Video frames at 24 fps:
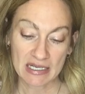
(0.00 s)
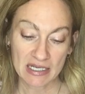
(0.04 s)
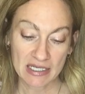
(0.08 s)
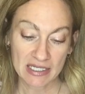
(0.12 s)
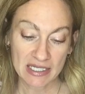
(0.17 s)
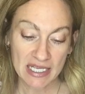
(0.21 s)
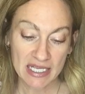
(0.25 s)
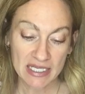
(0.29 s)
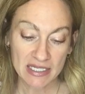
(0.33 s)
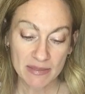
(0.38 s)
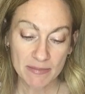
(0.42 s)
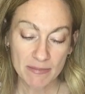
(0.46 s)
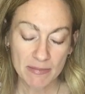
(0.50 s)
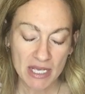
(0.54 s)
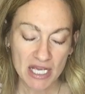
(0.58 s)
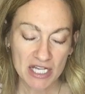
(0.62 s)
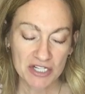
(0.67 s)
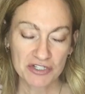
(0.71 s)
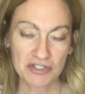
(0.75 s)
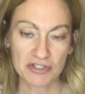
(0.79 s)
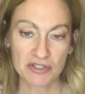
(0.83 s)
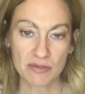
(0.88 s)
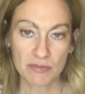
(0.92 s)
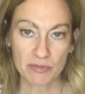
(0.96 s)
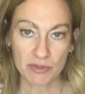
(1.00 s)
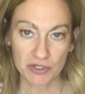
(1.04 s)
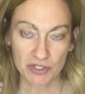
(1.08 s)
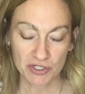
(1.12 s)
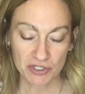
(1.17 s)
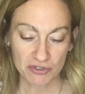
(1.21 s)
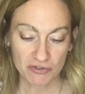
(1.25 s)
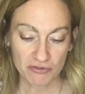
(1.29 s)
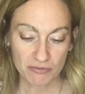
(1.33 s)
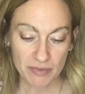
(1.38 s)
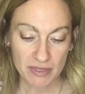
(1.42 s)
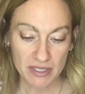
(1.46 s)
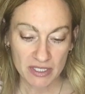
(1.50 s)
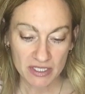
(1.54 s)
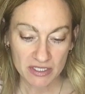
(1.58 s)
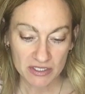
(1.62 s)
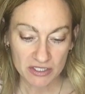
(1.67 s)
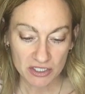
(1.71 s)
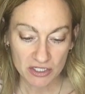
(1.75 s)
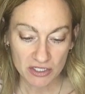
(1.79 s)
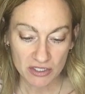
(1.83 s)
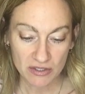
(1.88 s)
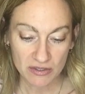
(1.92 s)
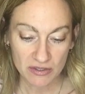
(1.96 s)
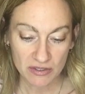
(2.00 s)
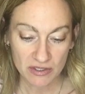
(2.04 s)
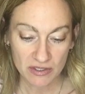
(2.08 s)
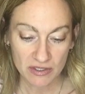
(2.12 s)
I can't imagine the burden you've been under.